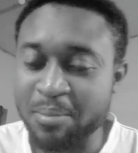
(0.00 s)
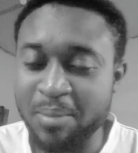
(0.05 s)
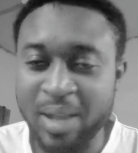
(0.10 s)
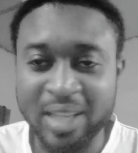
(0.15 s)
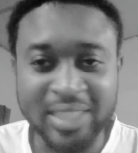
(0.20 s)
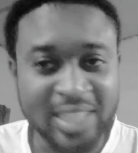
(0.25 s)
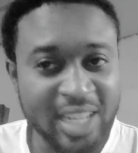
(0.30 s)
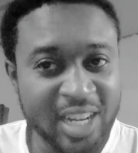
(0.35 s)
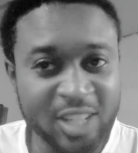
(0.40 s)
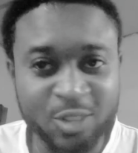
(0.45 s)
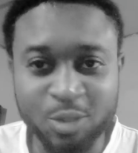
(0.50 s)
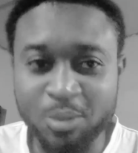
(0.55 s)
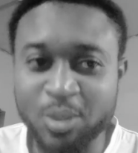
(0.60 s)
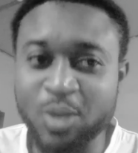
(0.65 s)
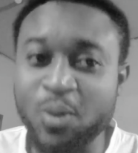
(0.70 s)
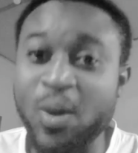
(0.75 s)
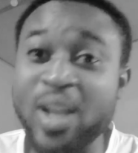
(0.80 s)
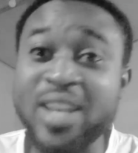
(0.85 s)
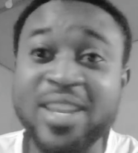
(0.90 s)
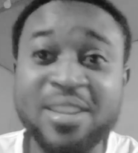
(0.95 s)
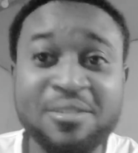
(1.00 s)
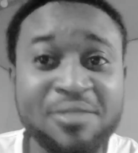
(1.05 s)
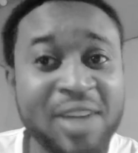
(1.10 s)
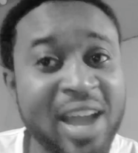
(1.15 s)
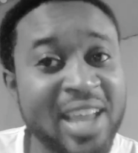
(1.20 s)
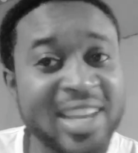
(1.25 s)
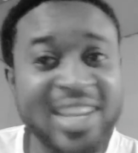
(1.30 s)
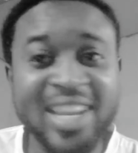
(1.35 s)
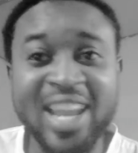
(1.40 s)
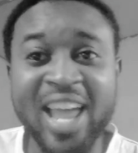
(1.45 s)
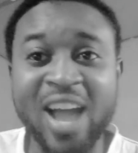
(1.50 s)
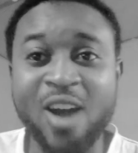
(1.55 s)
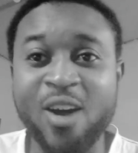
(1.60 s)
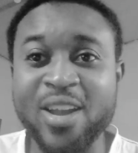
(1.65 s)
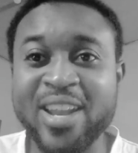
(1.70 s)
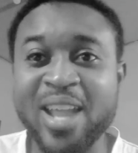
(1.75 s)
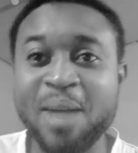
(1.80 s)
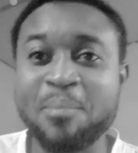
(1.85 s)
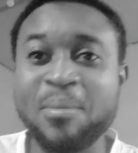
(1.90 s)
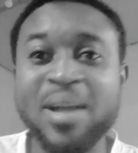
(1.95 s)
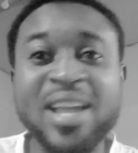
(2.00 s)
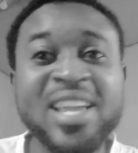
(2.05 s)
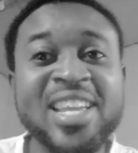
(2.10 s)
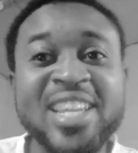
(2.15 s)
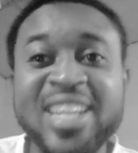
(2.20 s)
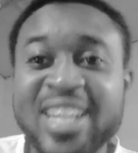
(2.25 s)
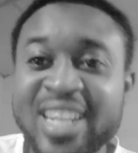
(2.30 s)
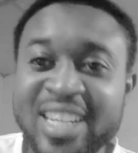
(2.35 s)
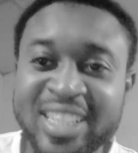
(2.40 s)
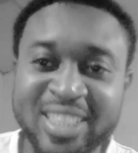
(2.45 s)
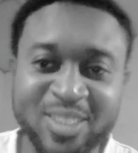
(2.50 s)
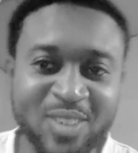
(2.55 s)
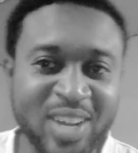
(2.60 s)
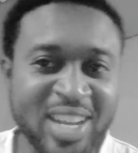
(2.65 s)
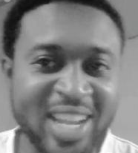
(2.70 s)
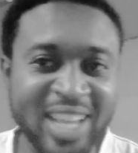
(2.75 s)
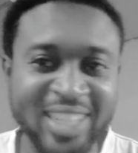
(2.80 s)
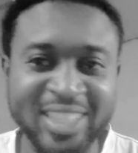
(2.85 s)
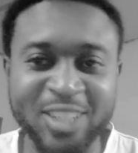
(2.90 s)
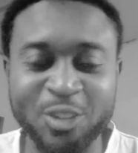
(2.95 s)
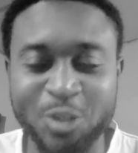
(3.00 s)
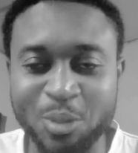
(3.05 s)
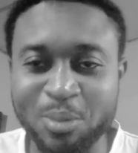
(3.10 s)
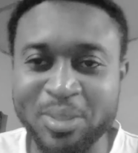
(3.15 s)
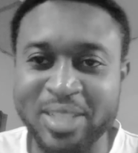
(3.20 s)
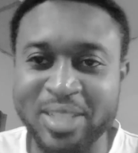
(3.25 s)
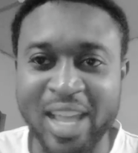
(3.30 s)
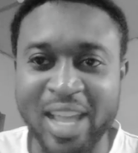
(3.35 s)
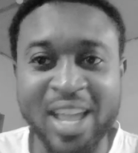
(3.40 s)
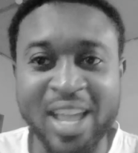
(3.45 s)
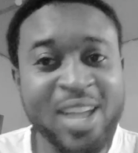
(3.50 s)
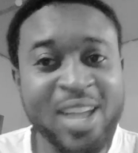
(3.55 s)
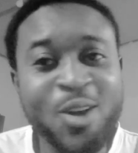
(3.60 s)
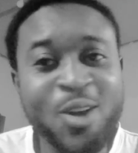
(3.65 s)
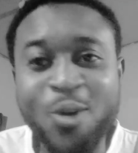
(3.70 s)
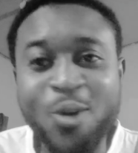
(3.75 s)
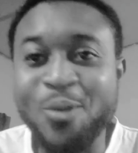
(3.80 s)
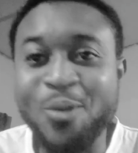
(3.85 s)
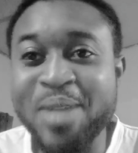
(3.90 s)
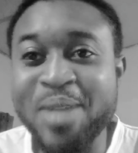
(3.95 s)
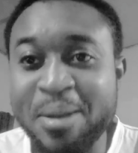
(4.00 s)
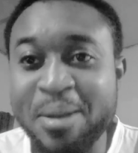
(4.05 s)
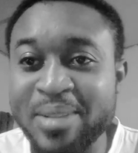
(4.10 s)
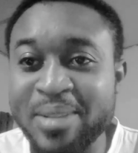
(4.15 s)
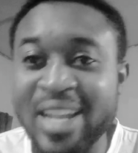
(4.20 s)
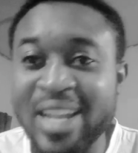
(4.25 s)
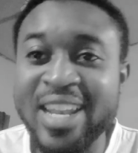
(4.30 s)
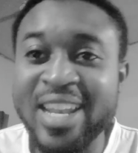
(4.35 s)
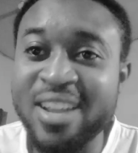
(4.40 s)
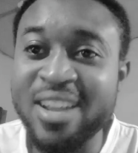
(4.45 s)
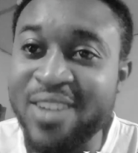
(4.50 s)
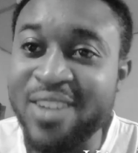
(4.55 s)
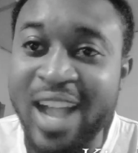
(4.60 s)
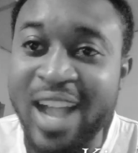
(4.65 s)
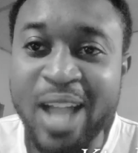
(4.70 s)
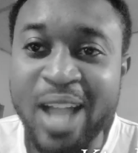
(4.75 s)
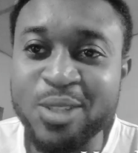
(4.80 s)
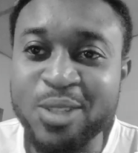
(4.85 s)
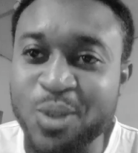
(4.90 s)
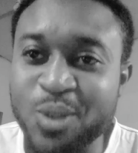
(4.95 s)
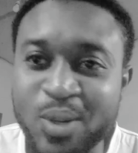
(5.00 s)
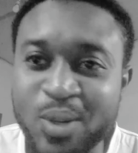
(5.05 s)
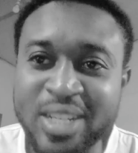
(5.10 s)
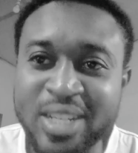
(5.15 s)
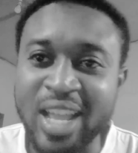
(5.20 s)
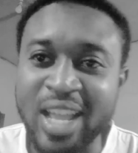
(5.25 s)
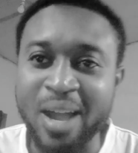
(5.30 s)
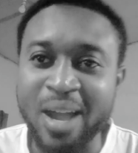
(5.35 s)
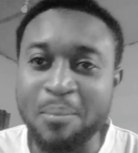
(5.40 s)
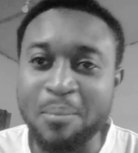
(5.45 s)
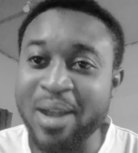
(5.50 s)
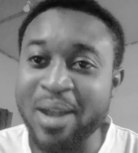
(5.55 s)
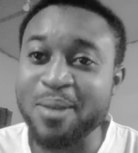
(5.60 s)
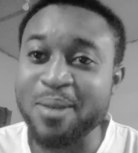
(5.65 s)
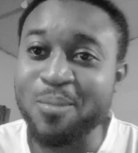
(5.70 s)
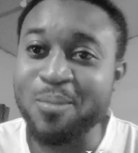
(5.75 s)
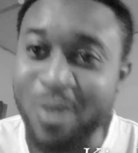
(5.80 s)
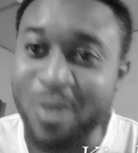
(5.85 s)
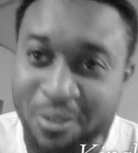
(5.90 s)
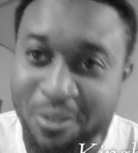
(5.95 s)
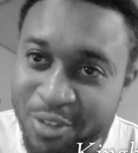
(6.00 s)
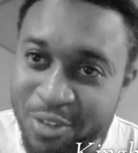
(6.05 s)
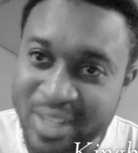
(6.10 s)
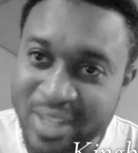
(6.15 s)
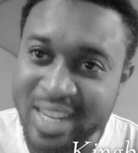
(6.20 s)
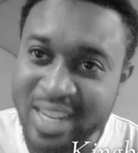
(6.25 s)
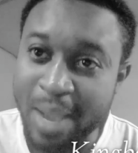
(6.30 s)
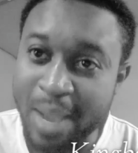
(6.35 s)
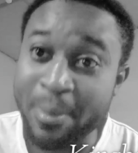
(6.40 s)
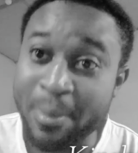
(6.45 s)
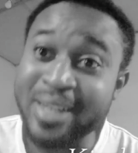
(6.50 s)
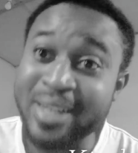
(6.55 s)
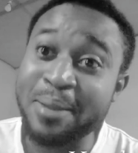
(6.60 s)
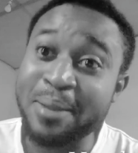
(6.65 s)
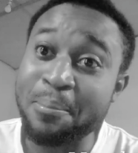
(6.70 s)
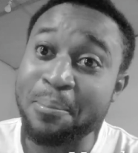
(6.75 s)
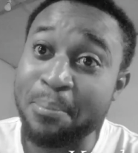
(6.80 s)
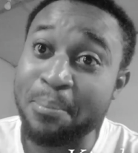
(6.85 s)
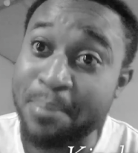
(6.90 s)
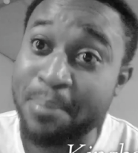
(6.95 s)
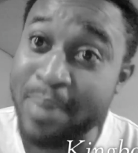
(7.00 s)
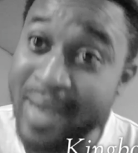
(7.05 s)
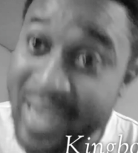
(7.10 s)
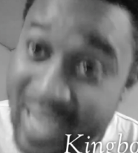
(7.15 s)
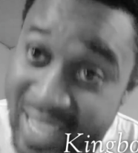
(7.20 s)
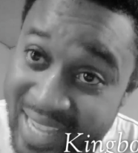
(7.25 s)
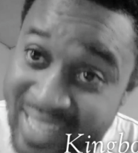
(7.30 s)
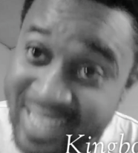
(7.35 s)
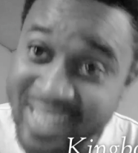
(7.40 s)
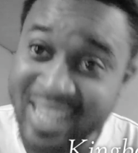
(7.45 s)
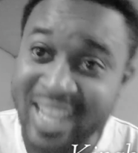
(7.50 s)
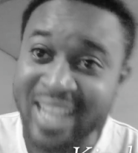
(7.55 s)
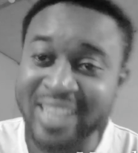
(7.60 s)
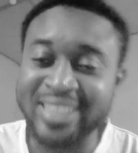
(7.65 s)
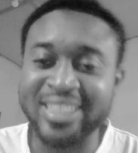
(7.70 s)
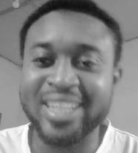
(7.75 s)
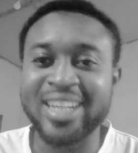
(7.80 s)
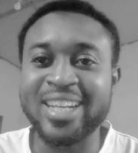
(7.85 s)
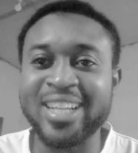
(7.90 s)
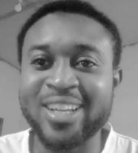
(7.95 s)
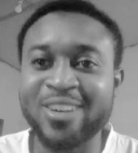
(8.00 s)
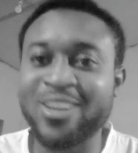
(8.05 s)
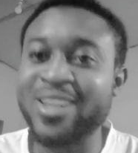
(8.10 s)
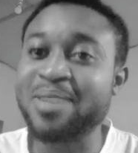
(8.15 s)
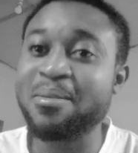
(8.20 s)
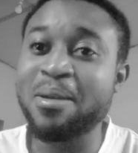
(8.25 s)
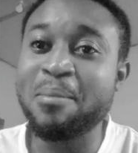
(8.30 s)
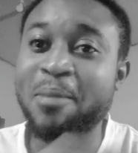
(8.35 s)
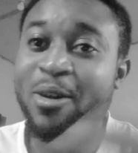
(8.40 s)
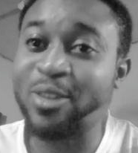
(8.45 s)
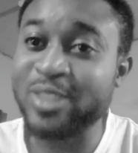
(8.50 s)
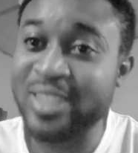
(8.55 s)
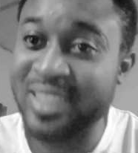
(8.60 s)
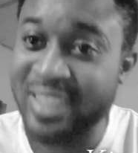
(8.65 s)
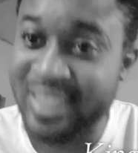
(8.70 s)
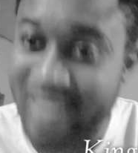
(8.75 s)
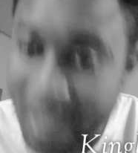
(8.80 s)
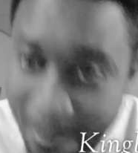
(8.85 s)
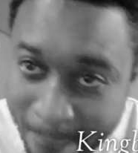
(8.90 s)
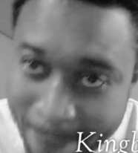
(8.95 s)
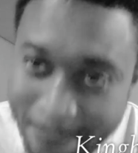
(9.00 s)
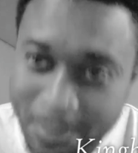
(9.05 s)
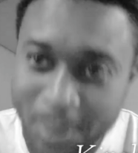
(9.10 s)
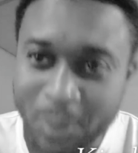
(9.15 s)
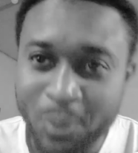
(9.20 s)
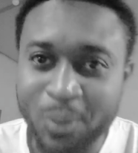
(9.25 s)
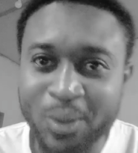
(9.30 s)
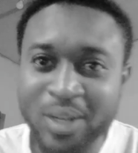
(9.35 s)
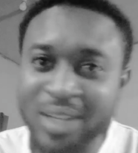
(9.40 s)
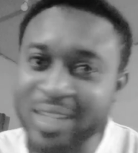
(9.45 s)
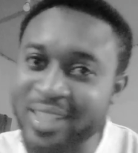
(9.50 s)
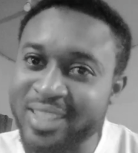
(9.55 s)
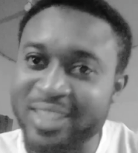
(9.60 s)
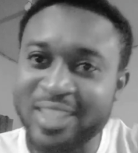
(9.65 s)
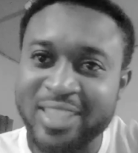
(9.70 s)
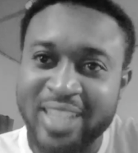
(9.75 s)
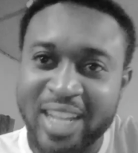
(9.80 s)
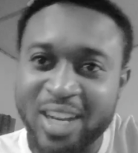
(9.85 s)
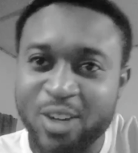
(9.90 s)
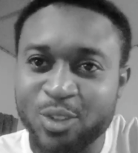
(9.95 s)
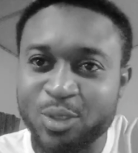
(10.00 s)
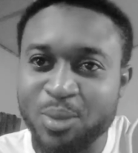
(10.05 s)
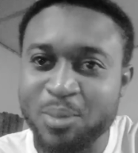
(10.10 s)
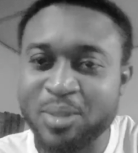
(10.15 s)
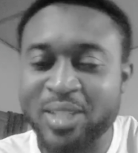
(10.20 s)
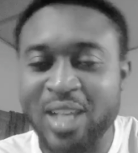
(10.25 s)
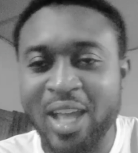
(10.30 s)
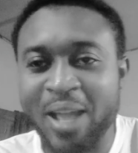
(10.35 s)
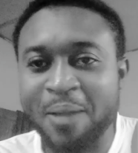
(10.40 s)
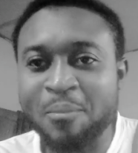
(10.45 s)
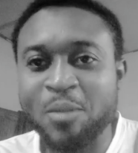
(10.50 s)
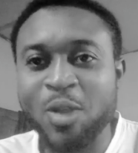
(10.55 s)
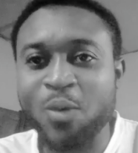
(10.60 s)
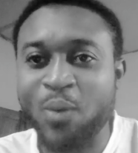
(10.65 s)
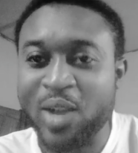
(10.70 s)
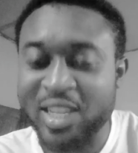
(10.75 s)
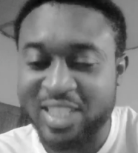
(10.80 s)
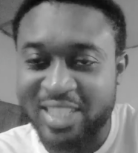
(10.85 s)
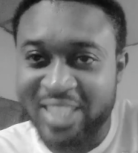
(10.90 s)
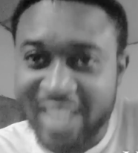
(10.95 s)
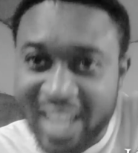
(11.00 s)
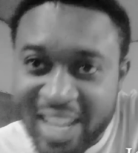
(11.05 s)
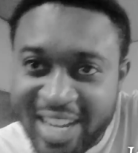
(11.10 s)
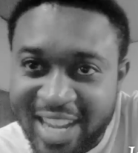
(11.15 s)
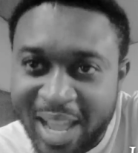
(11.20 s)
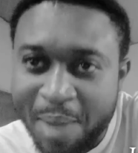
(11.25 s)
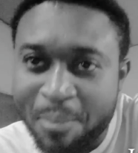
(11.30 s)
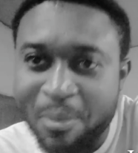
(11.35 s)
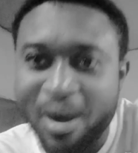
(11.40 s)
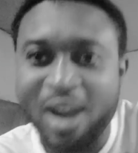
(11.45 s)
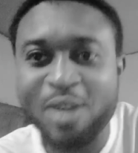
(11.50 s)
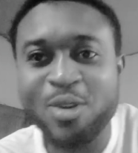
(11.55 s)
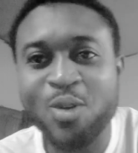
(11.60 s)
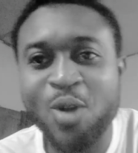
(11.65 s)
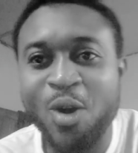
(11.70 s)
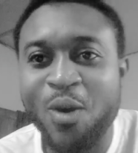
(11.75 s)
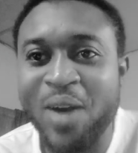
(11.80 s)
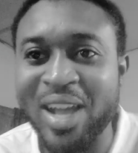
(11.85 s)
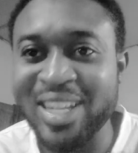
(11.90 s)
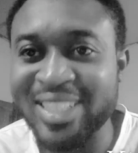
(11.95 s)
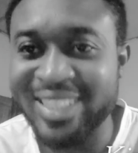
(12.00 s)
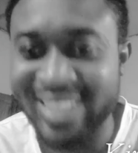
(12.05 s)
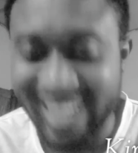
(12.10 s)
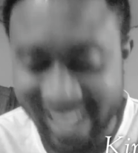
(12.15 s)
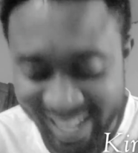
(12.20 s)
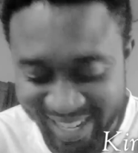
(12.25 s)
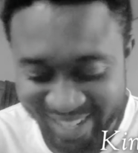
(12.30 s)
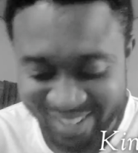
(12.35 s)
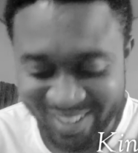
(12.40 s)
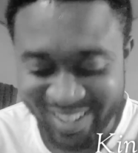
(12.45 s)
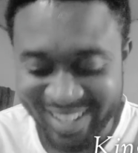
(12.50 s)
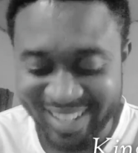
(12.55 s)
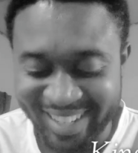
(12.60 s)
But I let him say we're dividing our order by English. What did I say to him? Say, we're going to say Lyrical Joe, dear, a band of bro for the band of blood, dear, actually, or the amount of simple to tell him, say, we're shady Amerado on one side.